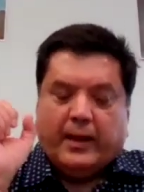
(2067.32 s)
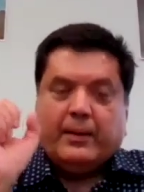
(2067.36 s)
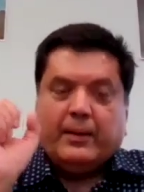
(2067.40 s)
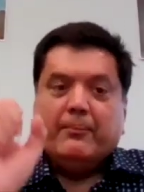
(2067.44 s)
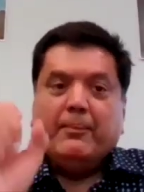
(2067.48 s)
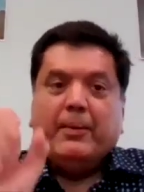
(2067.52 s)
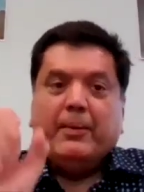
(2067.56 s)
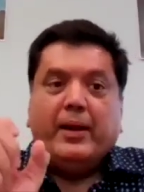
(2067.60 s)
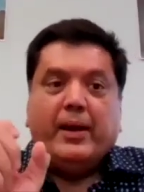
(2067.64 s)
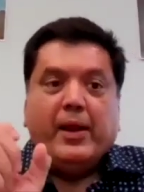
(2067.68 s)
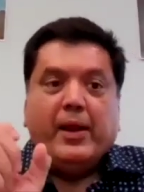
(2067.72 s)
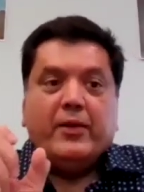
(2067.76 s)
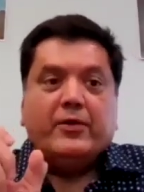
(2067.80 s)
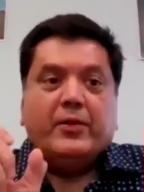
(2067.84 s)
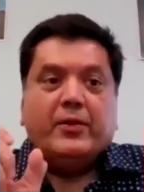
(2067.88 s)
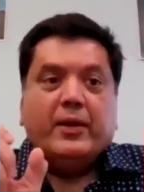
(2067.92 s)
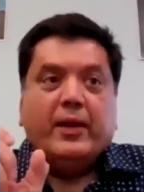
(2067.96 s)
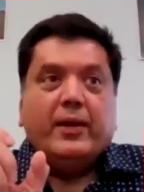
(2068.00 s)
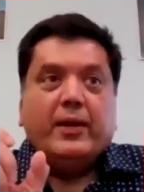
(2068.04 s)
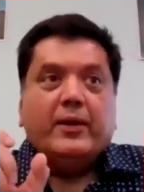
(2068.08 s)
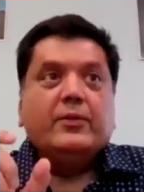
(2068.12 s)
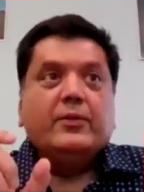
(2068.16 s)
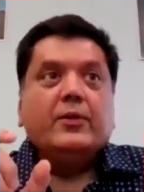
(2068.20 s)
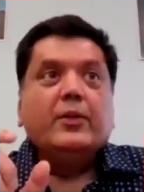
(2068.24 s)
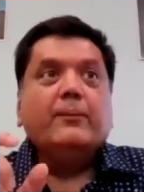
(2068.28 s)

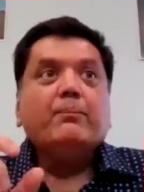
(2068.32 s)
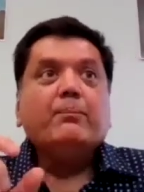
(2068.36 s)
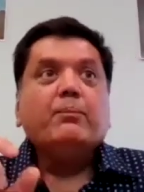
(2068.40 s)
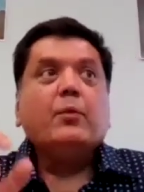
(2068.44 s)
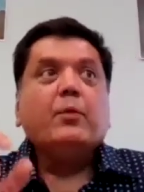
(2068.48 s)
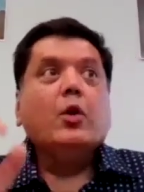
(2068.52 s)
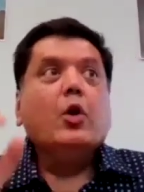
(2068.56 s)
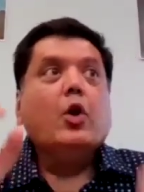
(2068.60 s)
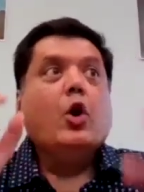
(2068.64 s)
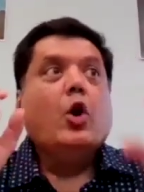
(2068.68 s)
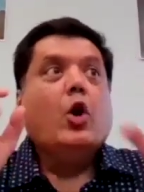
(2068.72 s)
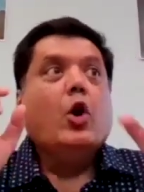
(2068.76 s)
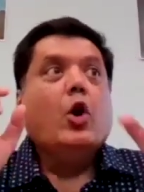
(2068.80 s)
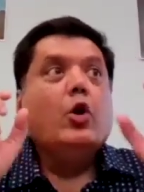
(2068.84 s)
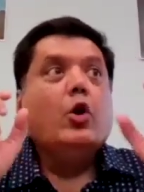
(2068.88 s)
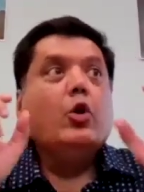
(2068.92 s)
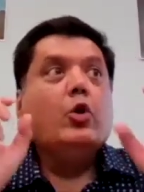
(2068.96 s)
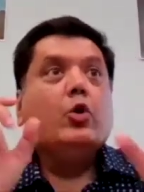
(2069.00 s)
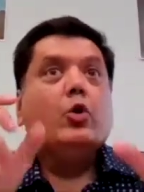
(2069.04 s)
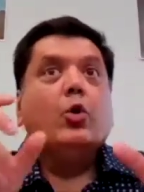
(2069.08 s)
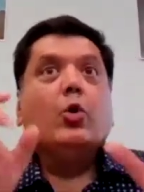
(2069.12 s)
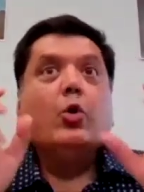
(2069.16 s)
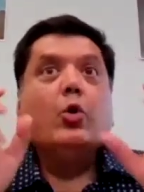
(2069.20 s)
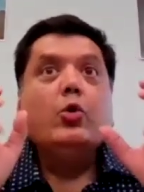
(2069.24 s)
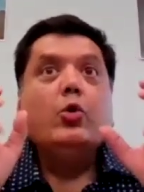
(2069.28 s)
recommendation is
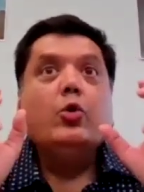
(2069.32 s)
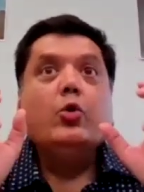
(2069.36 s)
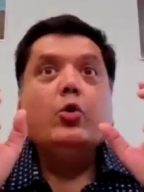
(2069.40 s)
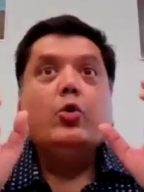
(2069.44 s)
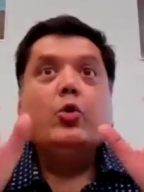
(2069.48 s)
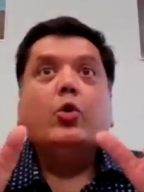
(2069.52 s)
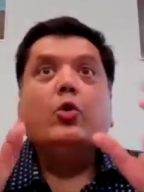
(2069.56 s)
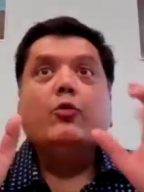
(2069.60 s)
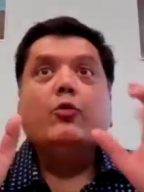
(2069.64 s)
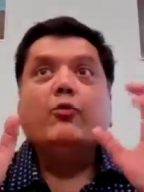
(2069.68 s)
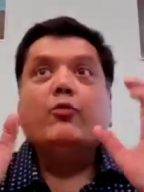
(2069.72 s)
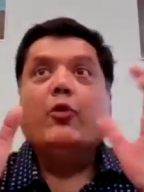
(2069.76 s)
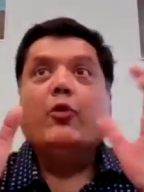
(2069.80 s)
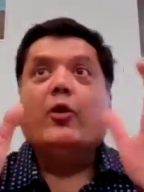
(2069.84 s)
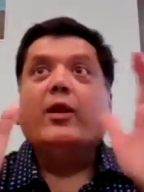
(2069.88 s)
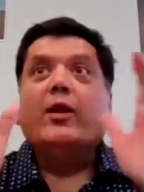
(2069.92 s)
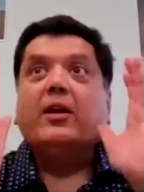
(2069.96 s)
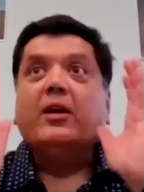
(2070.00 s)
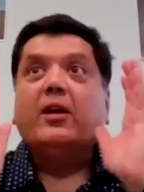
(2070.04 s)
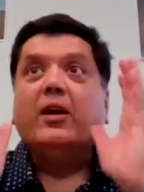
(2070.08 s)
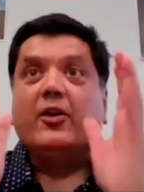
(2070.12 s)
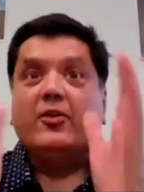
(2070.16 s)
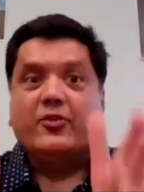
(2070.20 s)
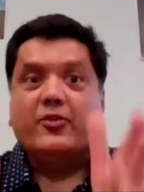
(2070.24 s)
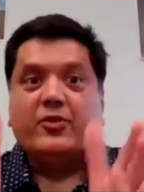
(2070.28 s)
don't go
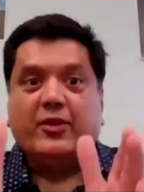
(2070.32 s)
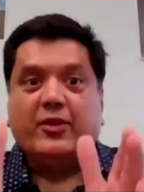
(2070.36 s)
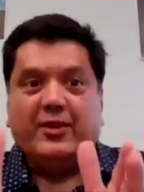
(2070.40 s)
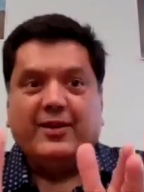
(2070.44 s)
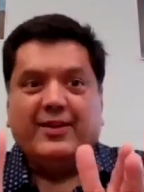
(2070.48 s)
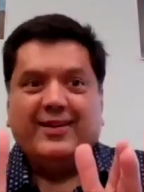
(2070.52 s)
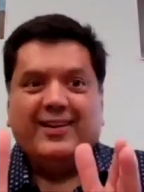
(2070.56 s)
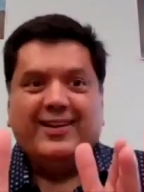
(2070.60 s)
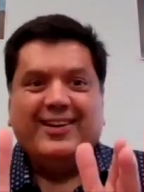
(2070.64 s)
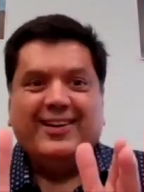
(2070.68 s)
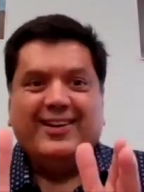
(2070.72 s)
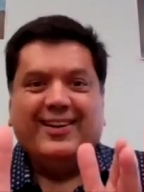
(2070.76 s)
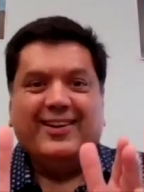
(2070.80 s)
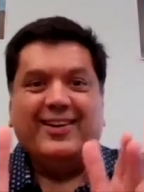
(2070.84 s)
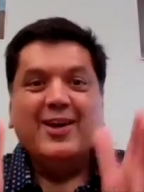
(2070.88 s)
for a gusher.